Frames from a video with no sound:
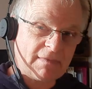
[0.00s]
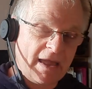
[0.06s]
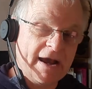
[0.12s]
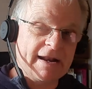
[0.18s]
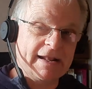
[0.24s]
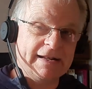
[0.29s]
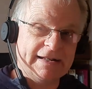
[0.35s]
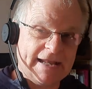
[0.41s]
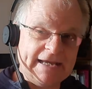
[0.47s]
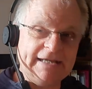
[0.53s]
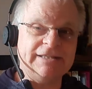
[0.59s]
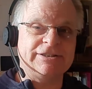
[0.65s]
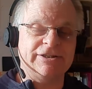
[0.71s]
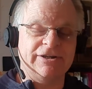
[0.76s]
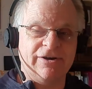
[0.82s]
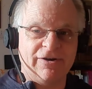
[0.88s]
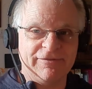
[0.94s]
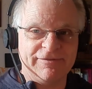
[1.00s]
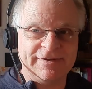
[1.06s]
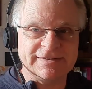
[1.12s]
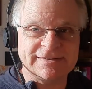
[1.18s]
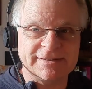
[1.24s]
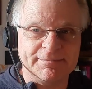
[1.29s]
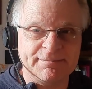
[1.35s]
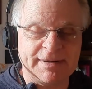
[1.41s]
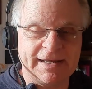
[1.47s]
And the nature of his
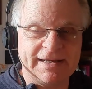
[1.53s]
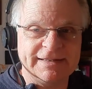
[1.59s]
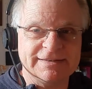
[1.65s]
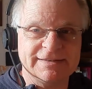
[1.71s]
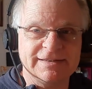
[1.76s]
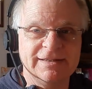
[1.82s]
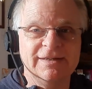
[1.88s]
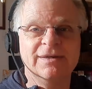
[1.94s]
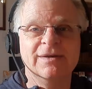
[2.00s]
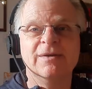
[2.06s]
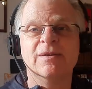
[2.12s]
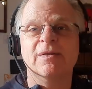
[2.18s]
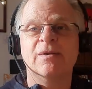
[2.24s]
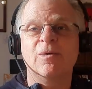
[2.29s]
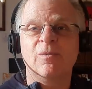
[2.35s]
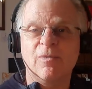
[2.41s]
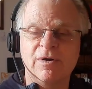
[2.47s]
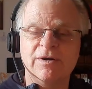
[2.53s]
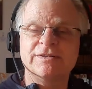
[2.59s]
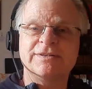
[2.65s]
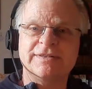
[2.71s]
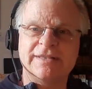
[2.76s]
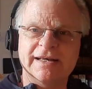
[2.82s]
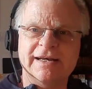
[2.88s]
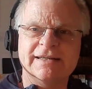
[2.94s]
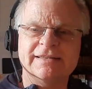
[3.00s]
complaint
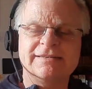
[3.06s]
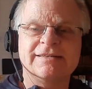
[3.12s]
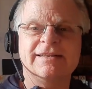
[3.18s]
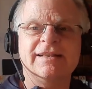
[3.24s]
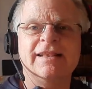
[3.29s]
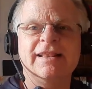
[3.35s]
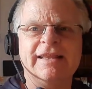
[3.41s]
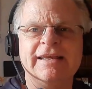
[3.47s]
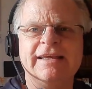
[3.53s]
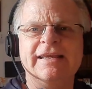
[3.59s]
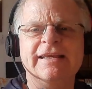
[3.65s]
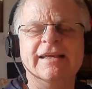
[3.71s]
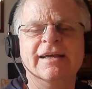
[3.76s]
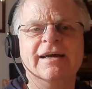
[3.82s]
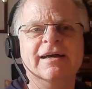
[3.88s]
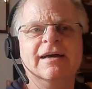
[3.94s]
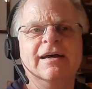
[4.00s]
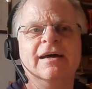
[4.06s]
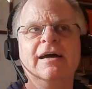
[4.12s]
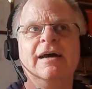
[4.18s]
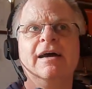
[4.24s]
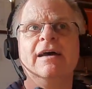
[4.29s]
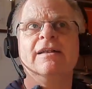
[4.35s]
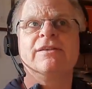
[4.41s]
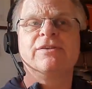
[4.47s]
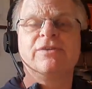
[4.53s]
was that the
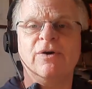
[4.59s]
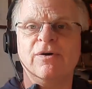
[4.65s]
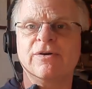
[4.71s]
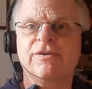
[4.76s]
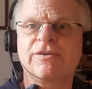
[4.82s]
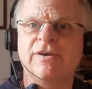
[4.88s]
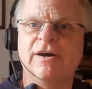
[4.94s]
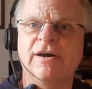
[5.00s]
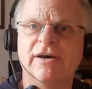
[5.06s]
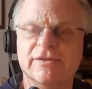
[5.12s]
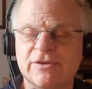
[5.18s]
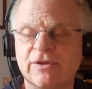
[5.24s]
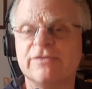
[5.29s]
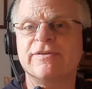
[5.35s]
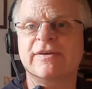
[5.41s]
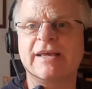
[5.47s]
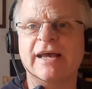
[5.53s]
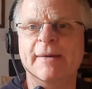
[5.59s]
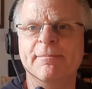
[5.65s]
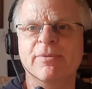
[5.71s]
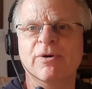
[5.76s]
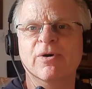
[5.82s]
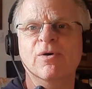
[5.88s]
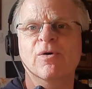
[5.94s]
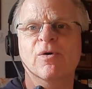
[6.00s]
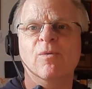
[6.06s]
Doctor Doctor
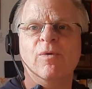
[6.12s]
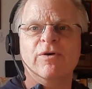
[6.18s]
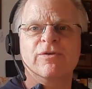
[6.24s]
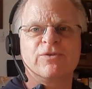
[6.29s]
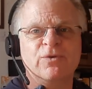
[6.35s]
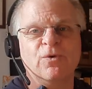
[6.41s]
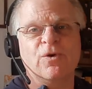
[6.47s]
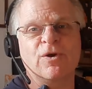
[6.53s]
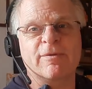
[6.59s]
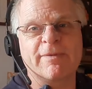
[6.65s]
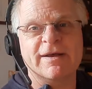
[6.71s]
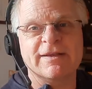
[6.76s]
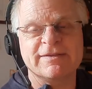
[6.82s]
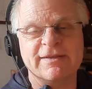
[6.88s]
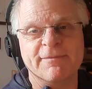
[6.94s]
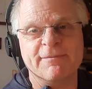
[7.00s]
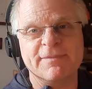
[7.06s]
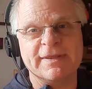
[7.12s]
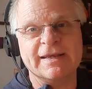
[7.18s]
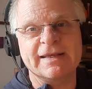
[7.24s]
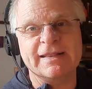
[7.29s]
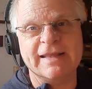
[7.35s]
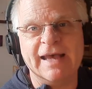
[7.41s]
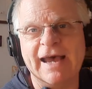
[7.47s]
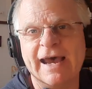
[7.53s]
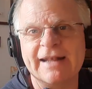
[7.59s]
Campbell was talking about something
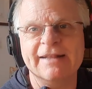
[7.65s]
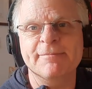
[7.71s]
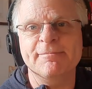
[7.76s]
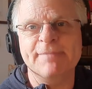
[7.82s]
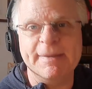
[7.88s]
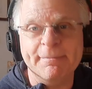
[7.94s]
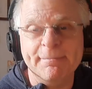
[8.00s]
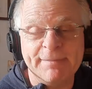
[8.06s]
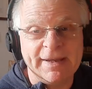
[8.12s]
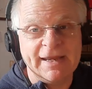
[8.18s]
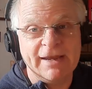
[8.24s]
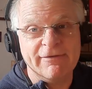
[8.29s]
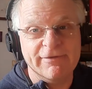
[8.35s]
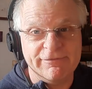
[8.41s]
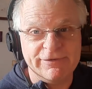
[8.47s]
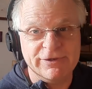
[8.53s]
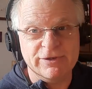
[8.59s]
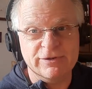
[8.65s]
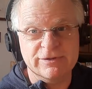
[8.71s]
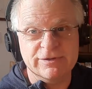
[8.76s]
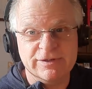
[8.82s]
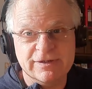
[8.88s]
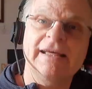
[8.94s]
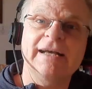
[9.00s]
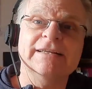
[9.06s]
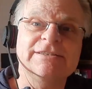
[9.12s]
that hadn't been peer reviewed.
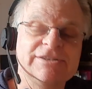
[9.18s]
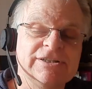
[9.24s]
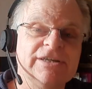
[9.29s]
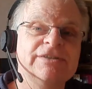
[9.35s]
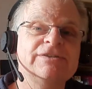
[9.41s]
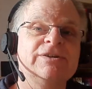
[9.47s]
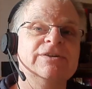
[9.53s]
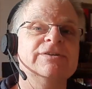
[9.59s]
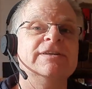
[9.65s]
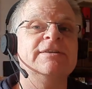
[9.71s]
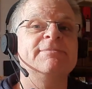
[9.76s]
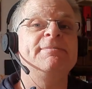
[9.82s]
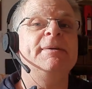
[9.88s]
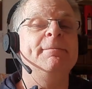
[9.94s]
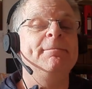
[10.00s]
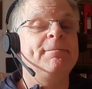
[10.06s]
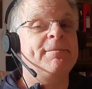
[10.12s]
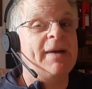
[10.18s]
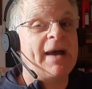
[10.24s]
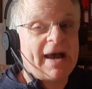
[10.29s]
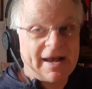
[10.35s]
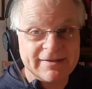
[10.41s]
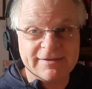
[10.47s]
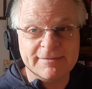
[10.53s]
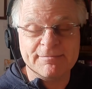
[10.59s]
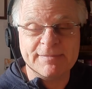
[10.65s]
That just because it's been
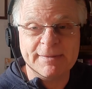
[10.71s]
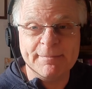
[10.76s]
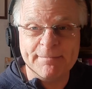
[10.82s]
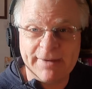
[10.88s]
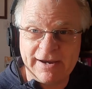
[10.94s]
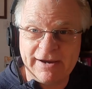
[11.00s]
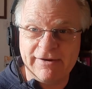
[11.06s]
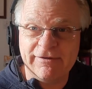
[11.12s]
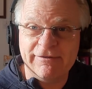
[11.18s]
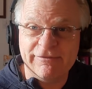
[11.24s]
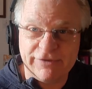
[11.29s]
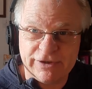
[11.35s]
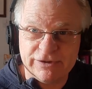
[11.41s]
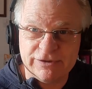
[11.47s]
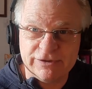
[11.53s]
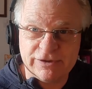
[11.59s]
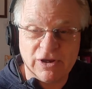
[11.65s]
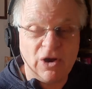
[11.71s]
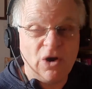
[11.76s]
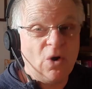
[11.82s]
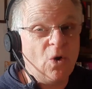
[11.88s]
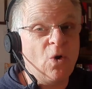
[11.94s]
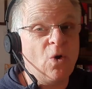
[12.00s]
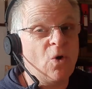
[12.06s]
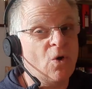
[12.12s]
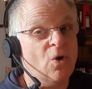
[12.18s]
hasn't been peer reviewed,
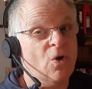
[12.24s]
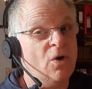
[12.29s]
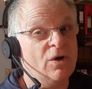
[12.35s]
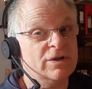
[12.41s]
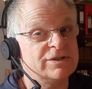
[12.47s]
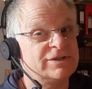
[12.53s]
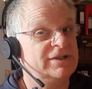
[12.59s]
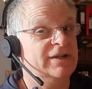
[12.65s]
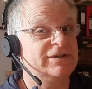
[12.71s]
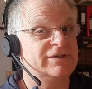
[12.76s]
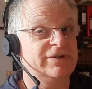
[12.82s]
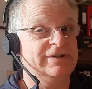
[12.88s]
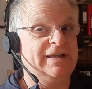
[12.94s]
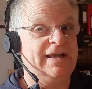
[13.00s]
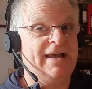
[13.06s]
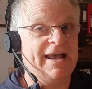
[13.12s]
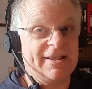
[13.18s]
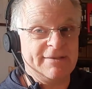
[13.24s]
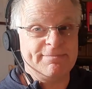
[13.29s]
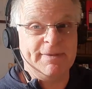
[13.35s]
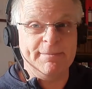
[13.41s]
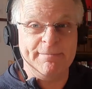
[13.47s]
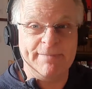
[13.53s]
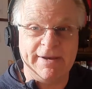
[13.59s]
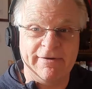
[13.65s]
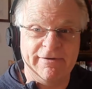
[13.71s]
or just because it has
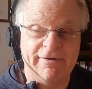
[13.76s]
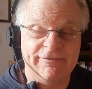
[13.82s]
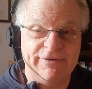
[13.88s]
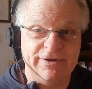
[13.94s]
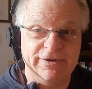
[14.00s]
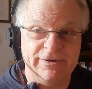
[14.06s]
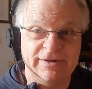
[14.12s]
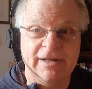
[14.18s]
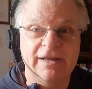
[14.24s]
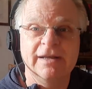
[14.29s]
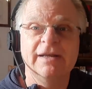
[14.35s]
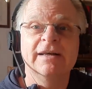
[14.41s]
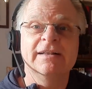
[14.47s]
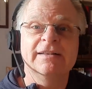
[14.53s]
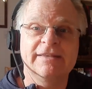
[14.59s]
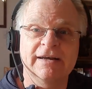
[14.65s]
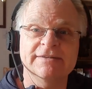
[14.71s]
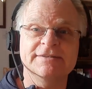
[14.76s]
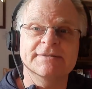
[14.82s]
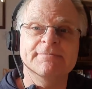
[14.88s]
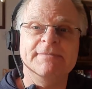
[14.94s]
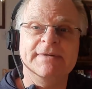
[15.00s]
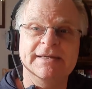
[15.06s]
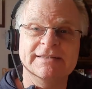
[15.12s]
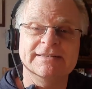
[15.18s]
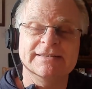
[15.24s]
been peer reviewed, doesn't
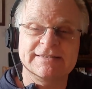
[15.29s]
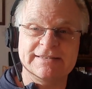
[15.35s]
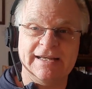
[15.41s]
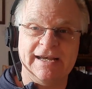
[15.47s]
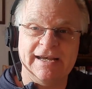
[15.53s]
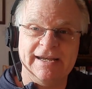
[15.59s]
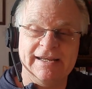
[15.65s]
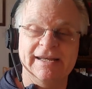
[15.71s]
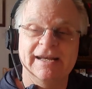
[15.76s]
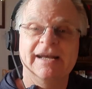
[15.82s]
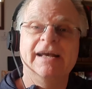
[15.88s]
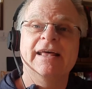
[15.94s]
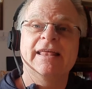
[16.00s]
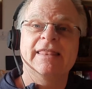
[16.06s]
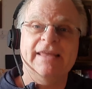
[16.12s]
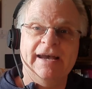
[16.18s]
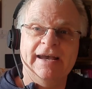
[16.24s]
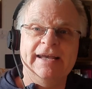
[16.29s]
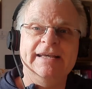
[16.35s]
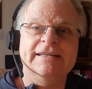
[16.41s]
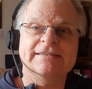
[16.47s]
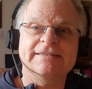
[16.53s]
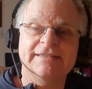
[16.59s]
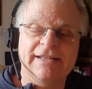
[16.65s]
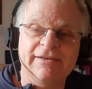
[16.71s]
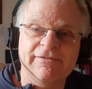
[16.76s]
mean to say that
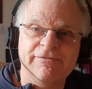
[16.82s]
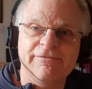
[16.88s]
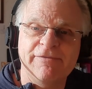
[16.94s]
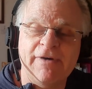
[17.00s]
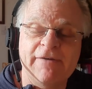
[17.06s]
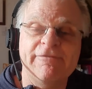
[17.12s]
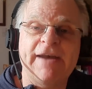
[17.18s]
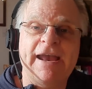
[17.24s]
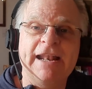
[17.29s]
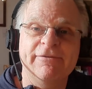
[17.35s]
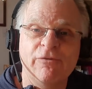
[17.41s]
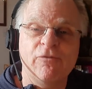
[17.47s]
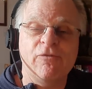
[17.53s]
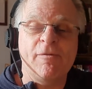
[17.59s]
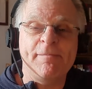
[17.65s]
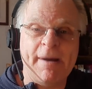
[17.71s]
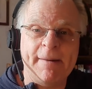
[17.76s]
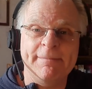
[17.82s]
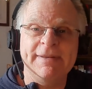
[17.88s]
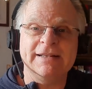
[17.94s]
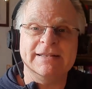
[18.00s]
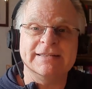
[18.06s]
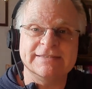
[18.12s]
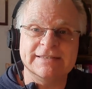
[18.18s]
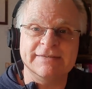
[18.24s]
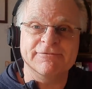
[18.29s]
it's available for public
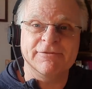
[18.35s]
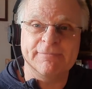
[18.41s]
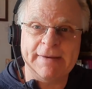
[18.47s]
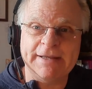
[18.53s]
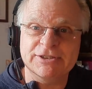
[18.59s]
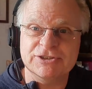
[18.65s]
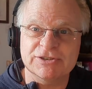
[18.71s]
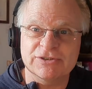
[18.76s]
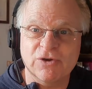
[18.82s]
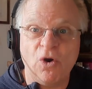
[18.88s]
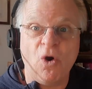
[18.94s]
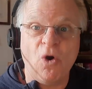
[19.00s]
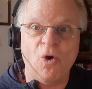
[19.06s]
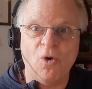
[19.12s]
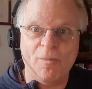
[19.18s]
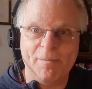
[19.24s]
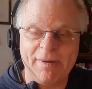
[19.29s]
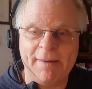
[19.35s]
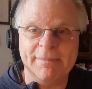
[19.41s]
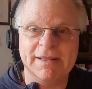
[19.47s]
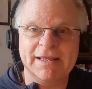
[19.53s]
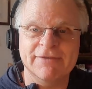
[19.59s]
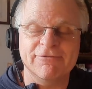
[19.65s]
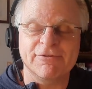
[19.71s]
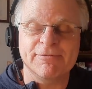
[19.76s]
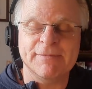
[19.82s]
disinformation or public
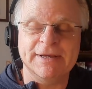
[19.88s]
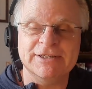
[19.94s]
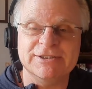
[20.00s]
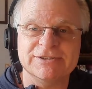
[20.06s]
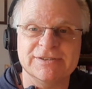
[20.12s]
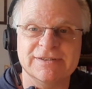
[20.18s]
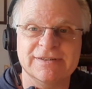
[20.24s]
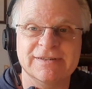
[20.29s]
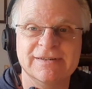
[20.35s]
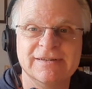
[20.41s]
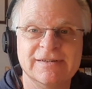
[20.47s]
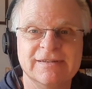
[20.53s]
information.